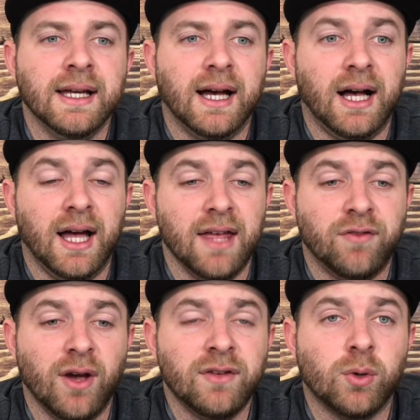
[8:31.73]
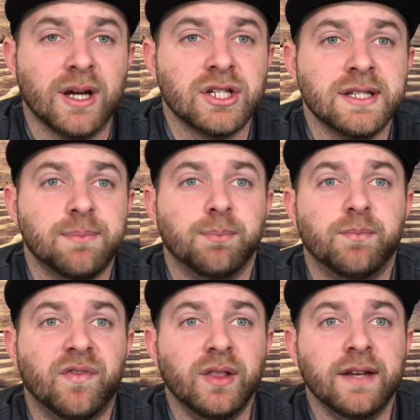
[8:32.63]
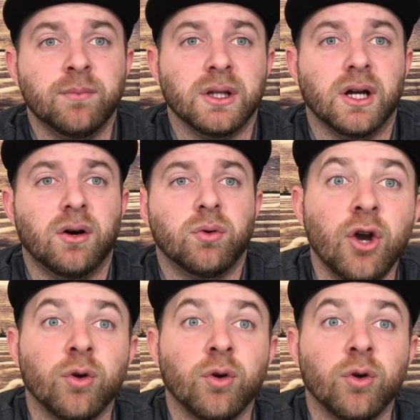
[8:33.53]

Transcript: If you have any questions, leave them below.